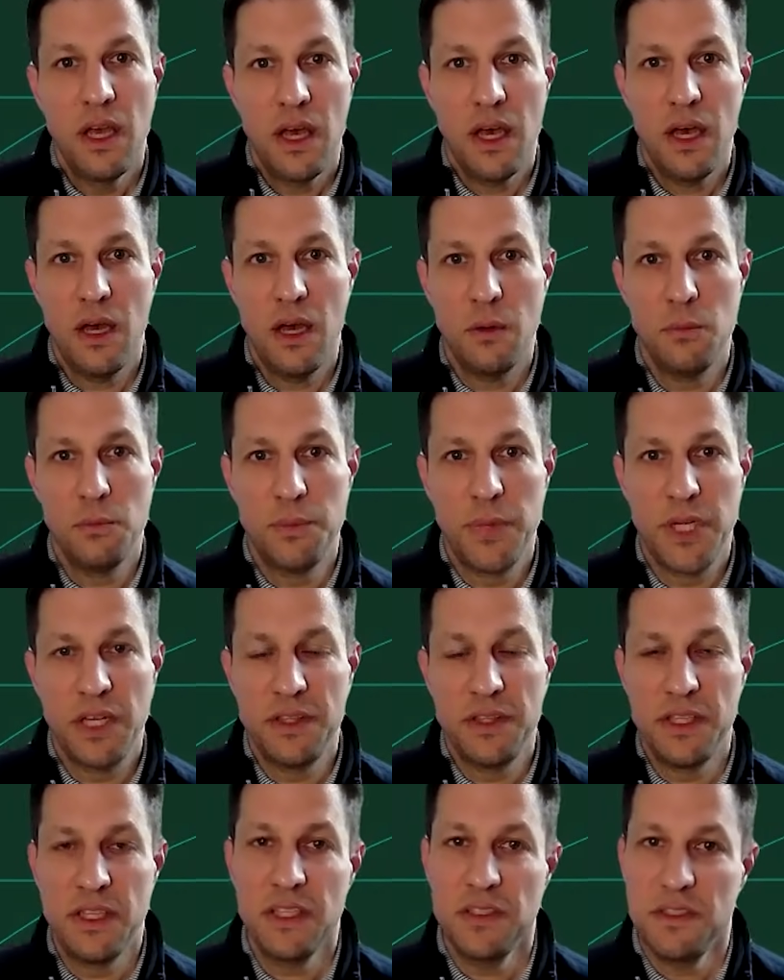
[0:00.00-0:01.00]
But
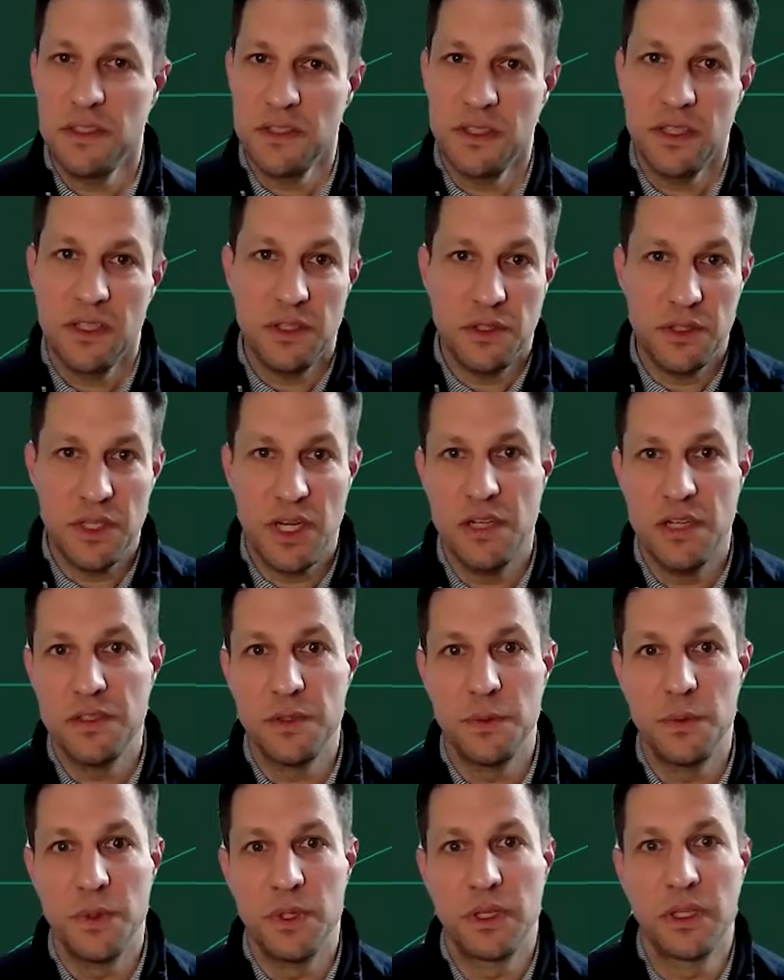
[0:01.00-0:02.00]
I think it's just going to
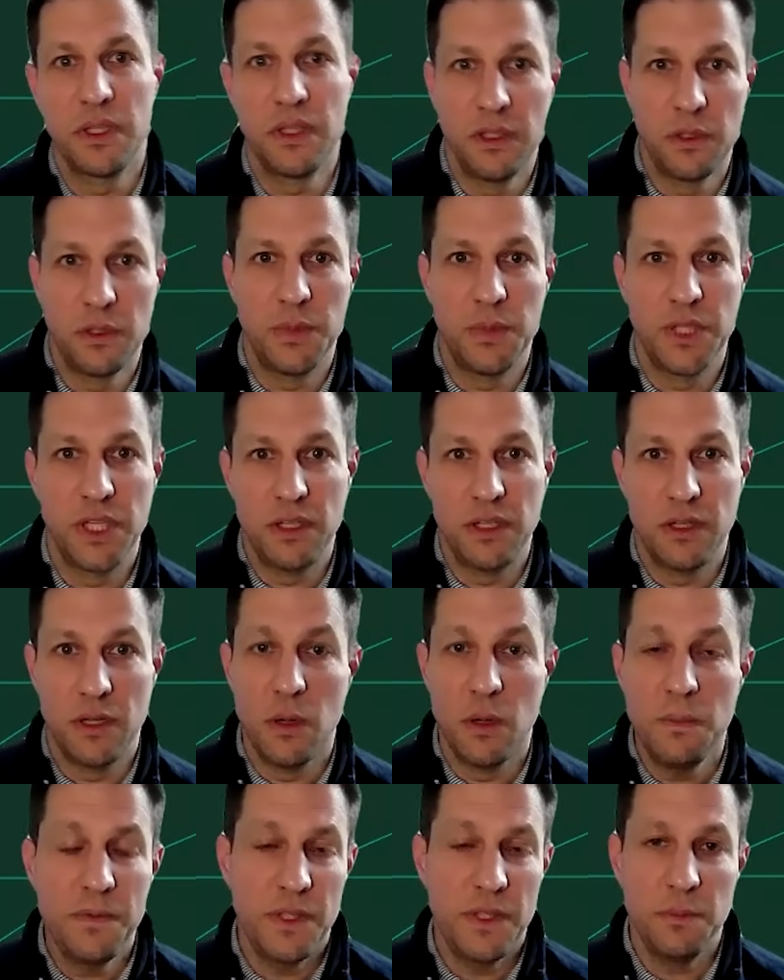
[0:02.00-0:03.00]
change the work a little bit and
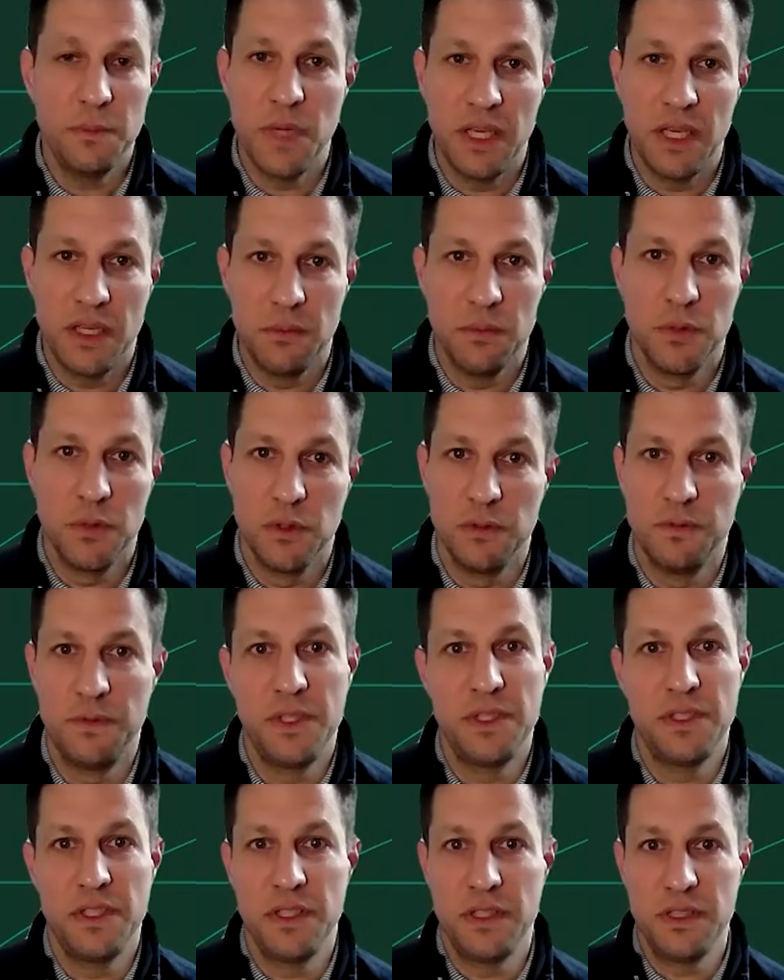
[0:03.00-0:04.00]
hopefully make it more
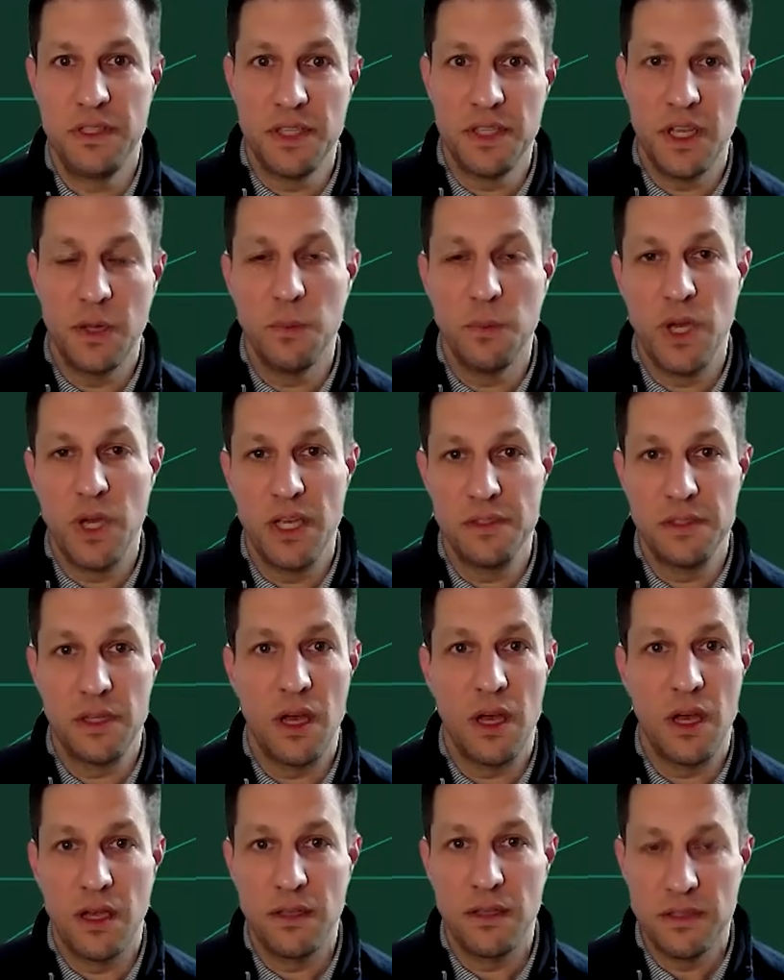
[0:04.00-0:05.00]
efficient the same way as
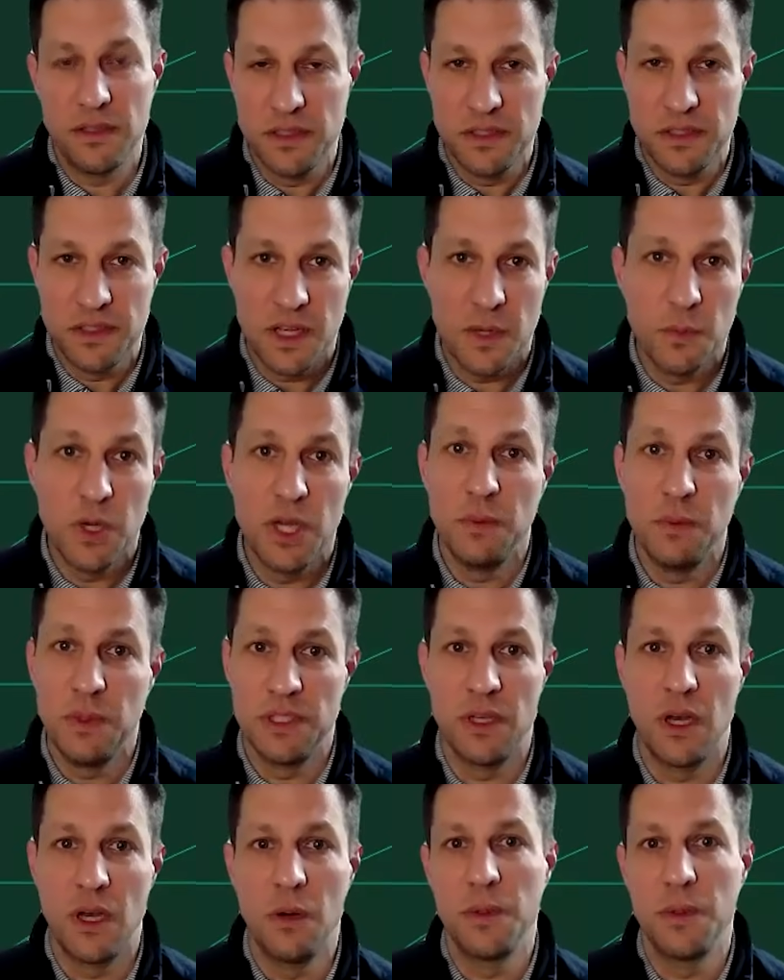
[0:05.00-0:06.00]
it's the same way we
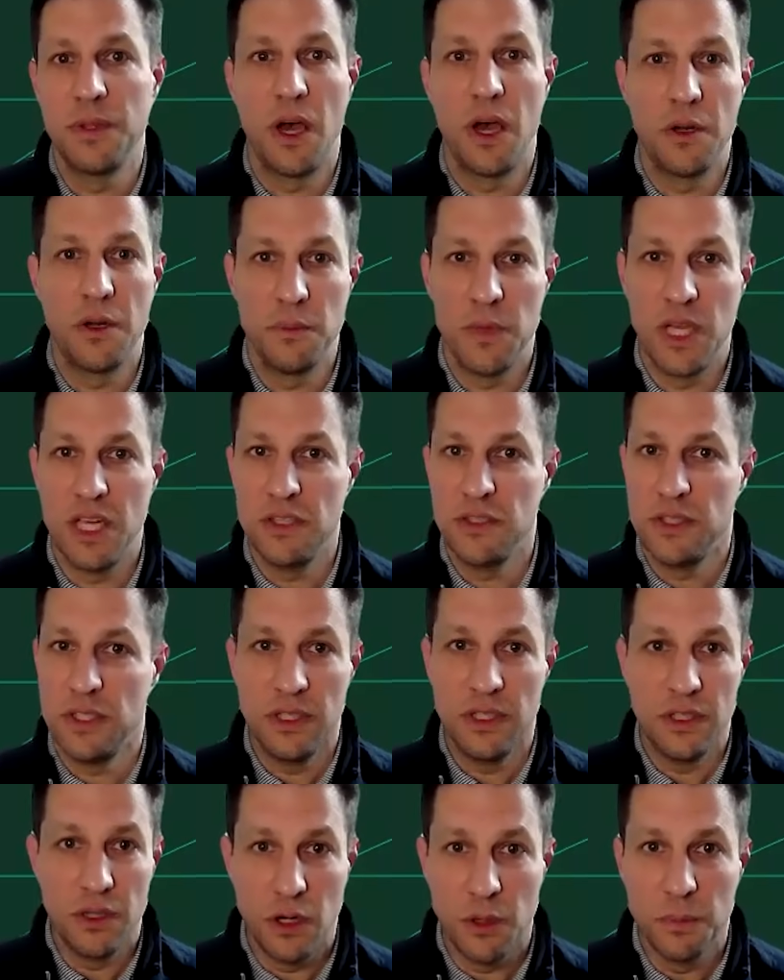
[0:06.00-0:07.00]
saw with
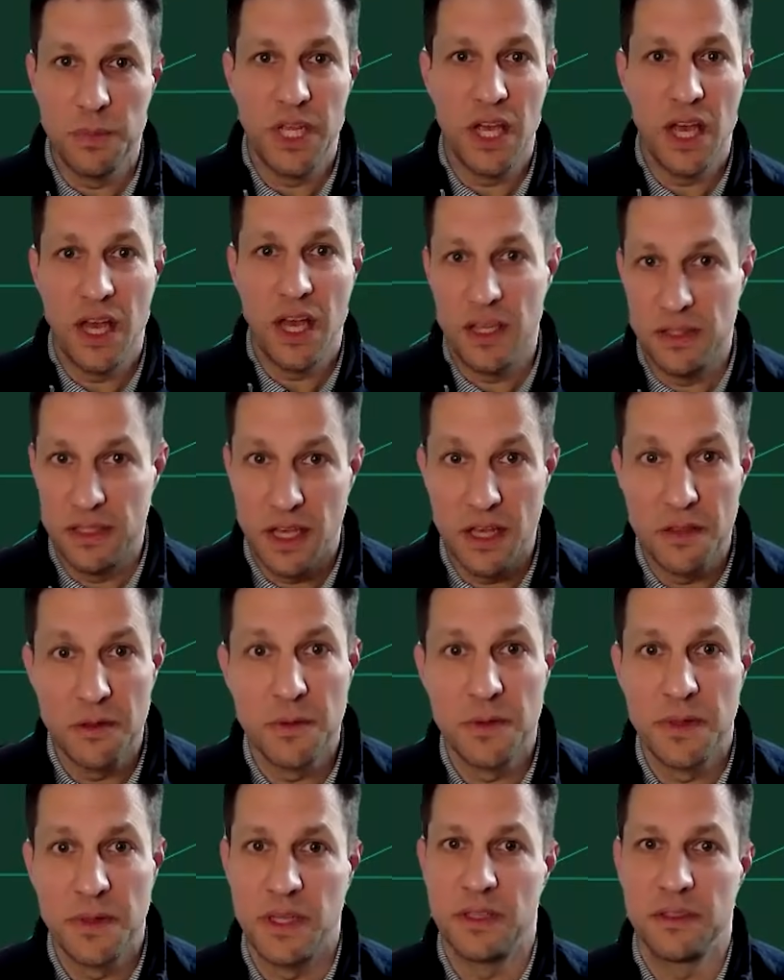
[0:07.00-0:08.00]
automation and RPI and the
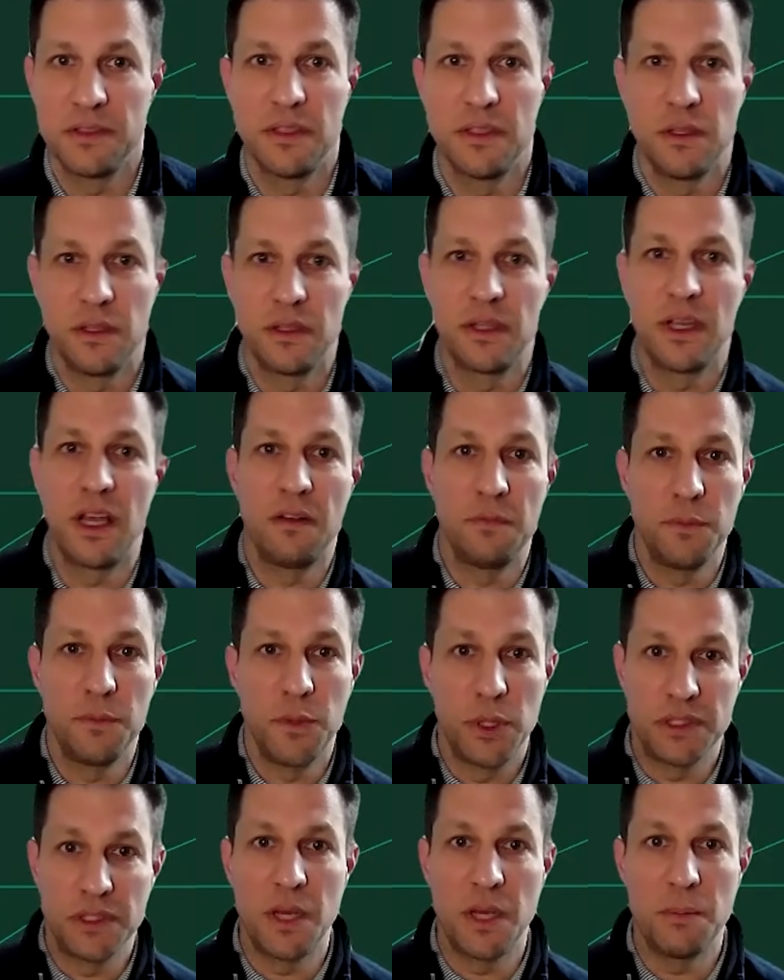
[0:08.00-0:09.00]
other things that are kind of
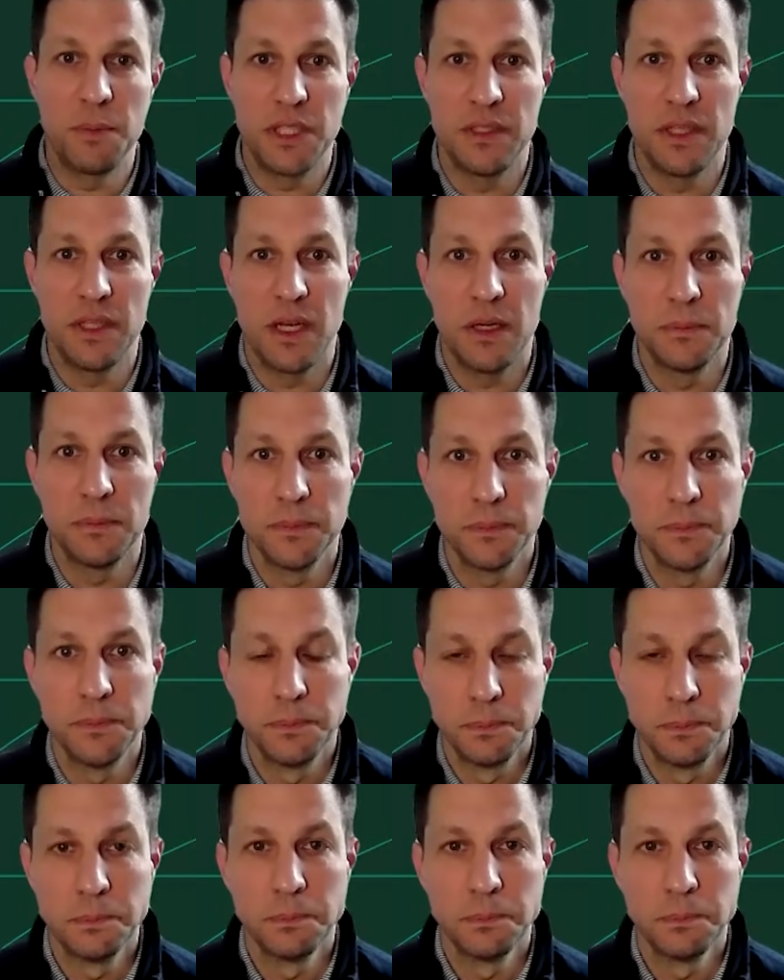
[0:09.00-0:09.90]
more accepted now.